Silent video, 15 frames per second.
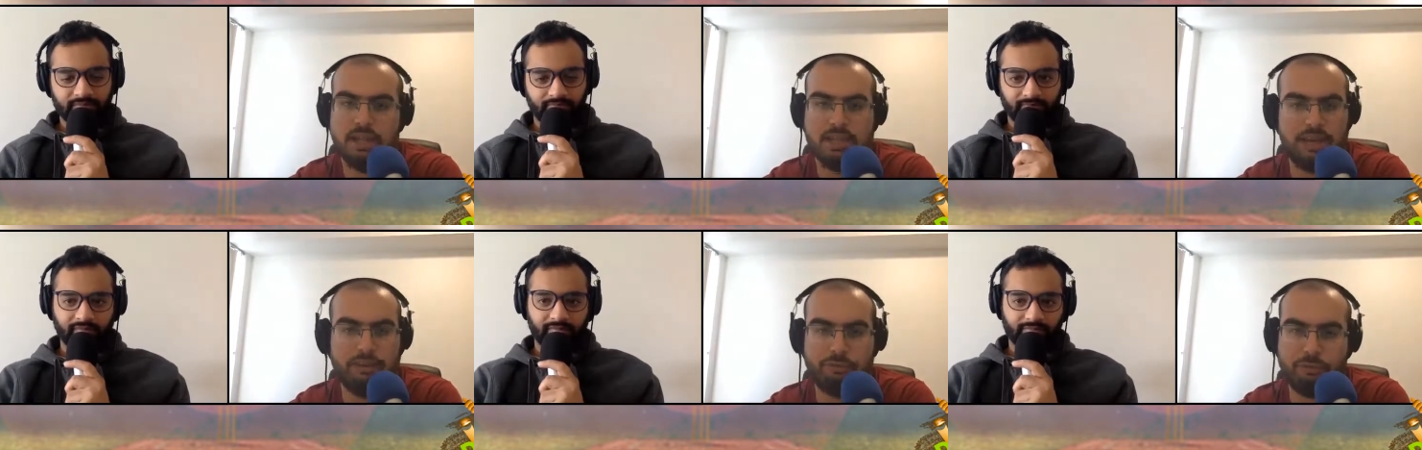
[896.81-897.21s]

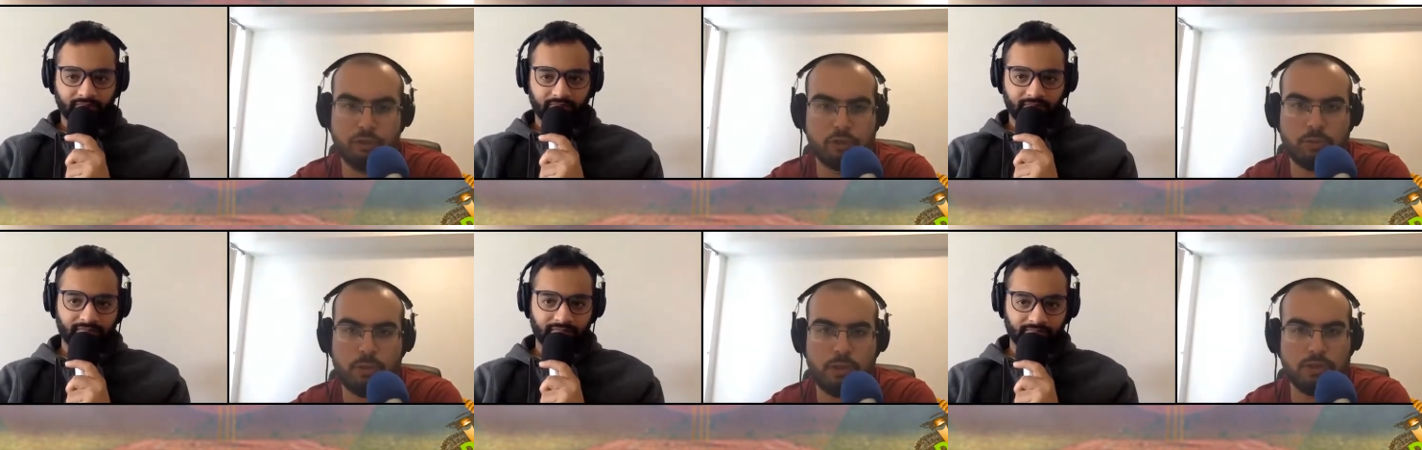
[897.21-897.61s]
Speaker 1: that
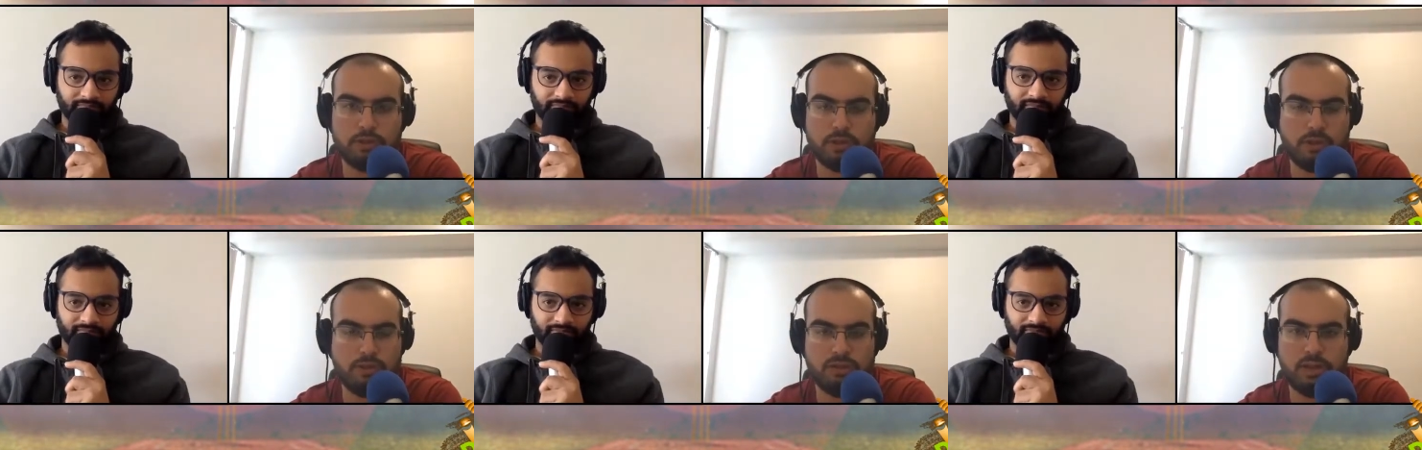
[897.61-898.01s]
fourth
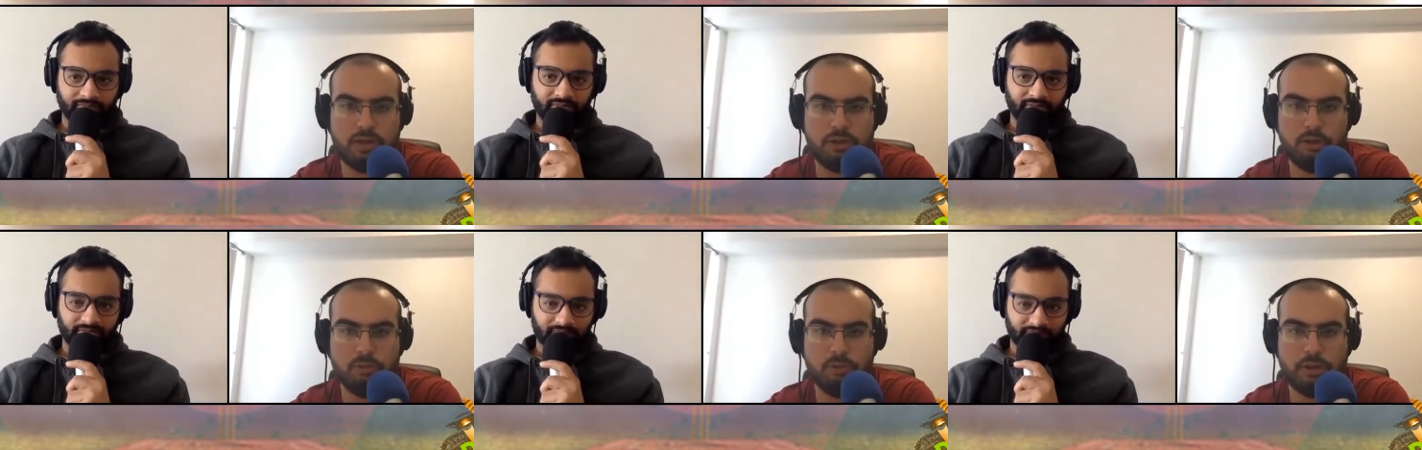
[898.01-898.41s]
spot is
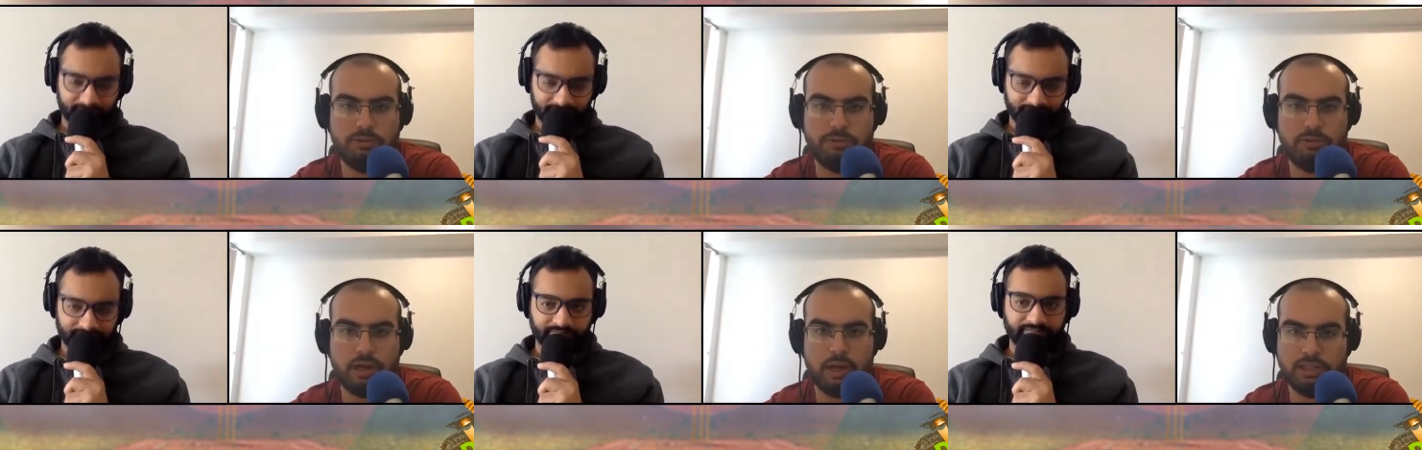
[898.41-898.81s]
there to play
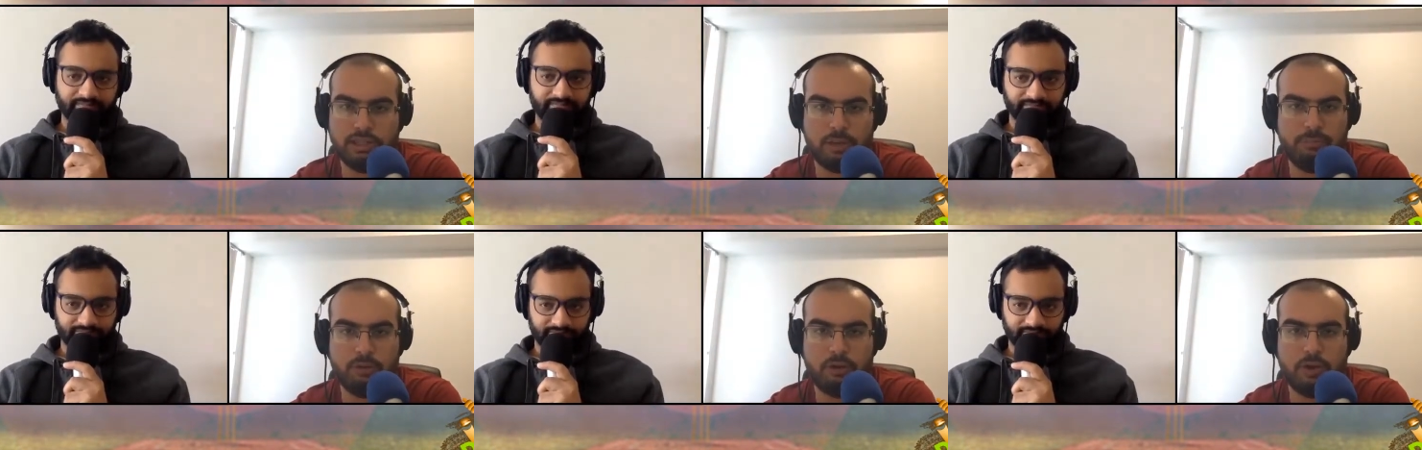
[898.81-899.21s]
for, like it's
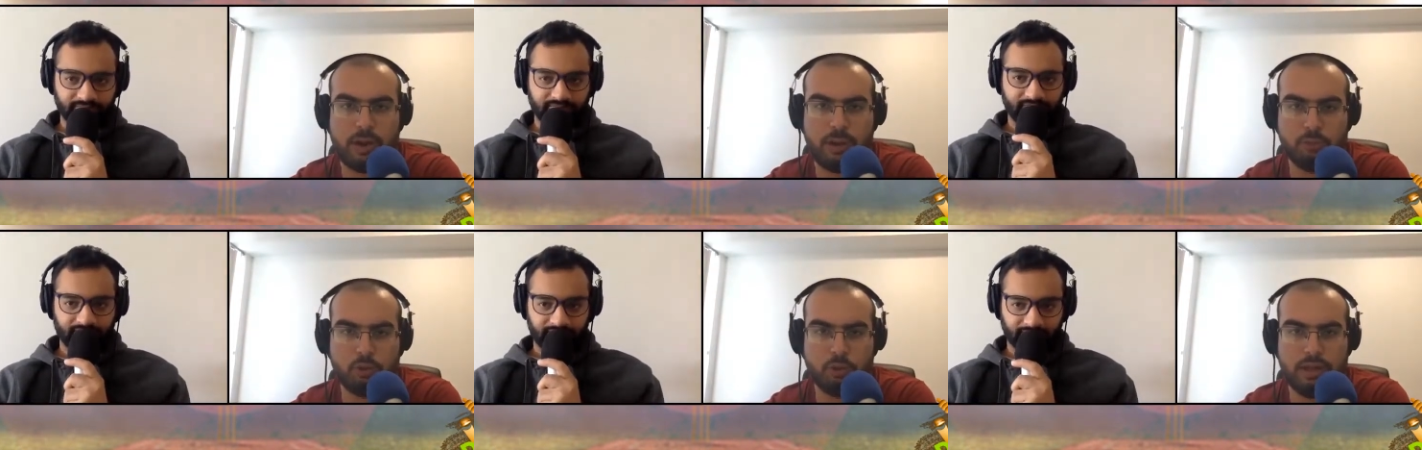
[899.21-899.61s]
up for grabs.